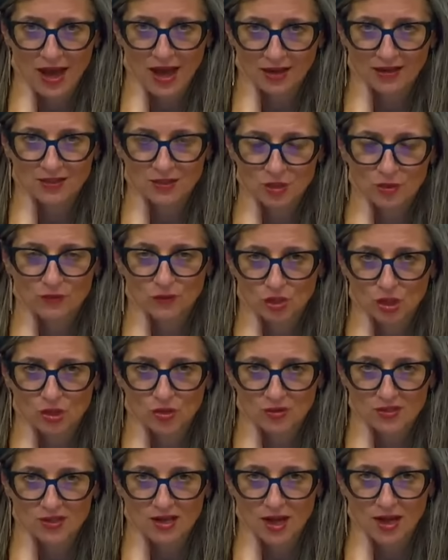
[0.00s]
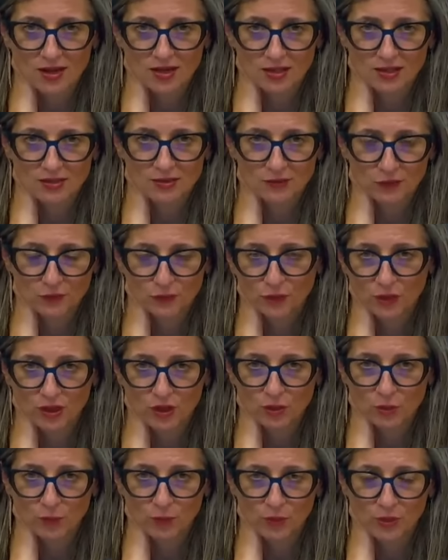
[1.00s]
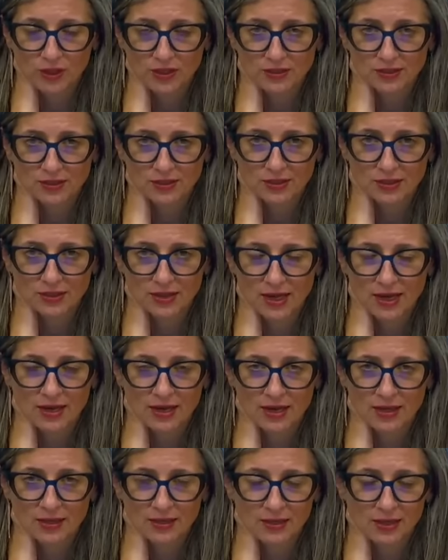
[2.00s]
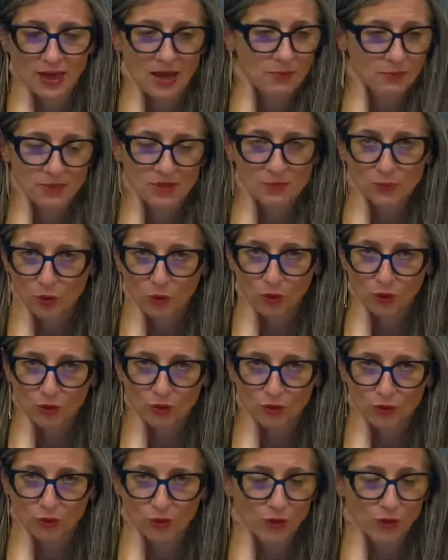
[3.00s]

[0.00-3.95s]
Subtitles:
acts of genocide fully completed and a people